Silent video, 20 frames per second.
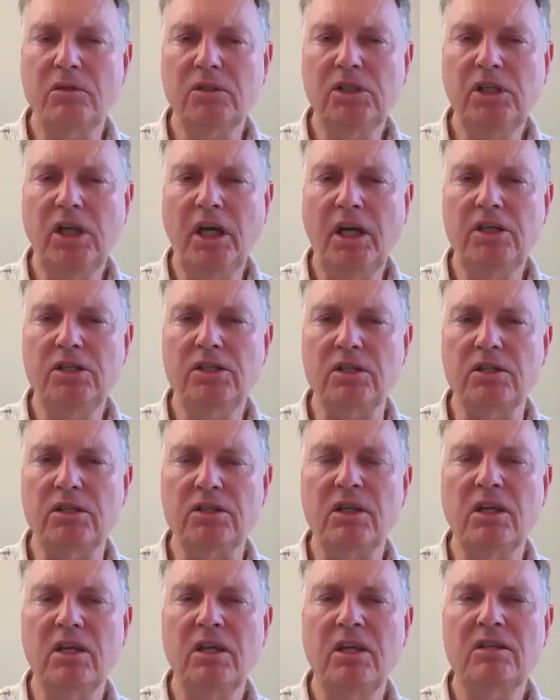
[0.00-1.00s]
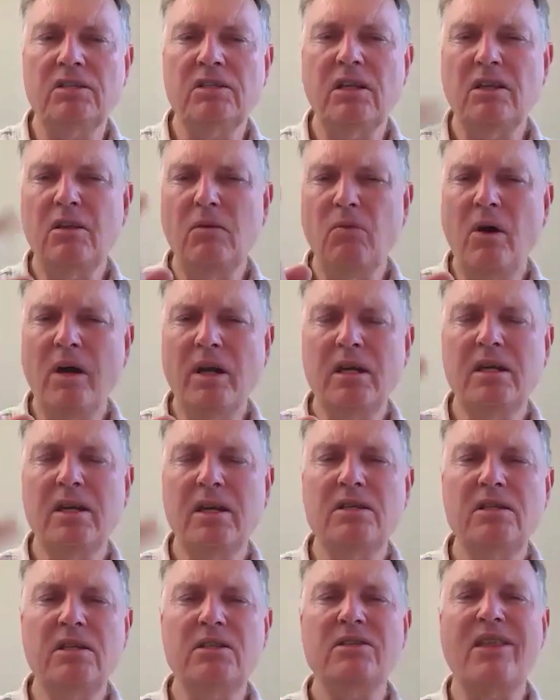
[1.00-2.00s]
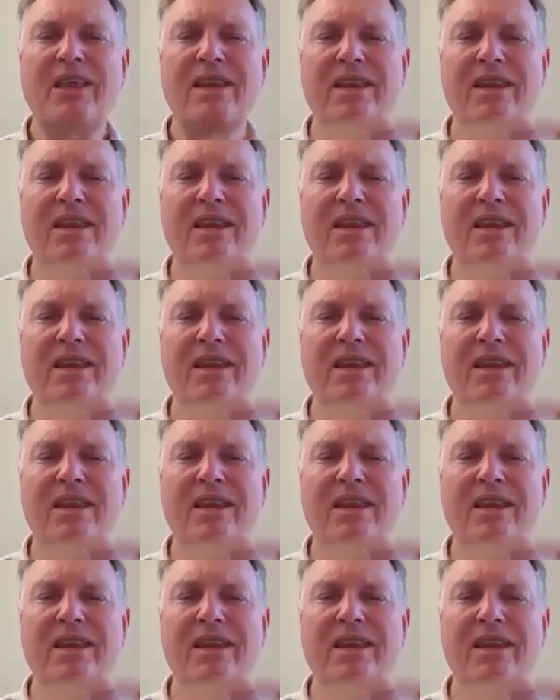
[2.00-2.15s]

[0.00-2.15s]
changes. So the what it is the